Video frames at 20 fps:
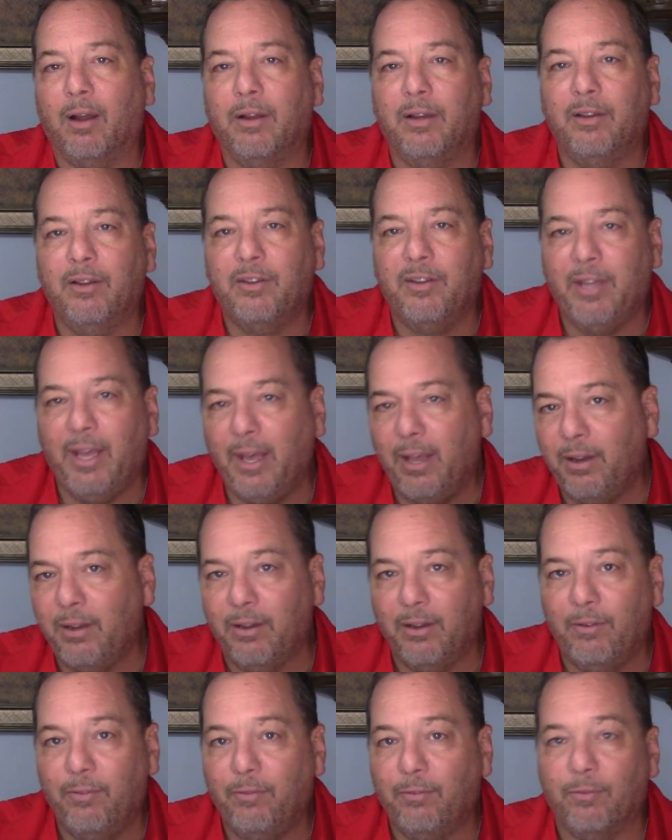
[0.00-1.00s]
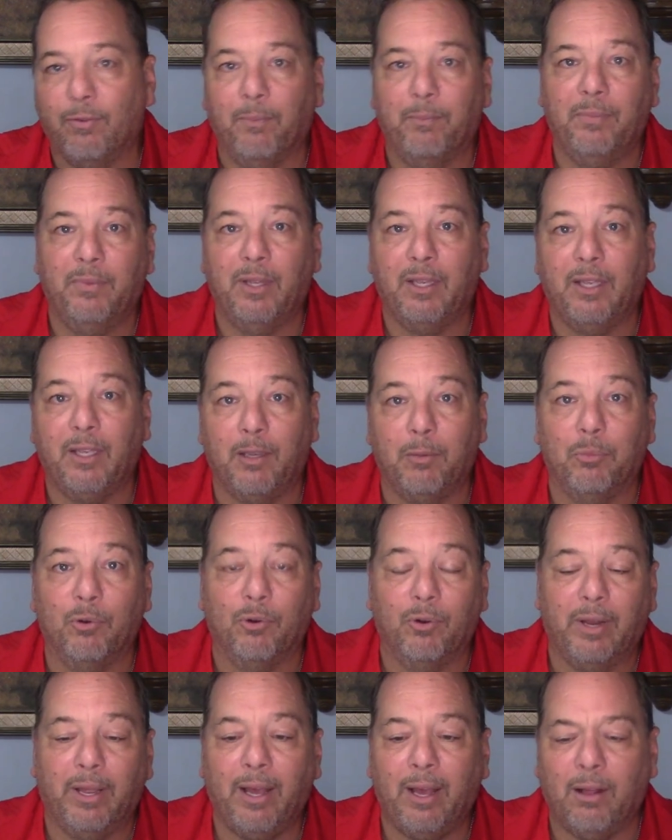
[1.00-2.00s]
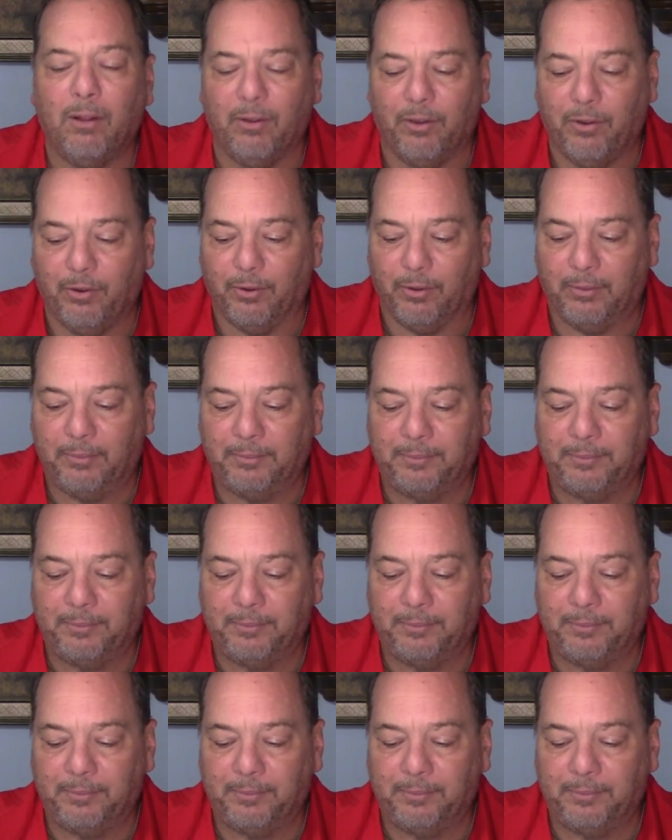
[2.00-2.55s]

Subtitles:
intended from the Hebrew calendar.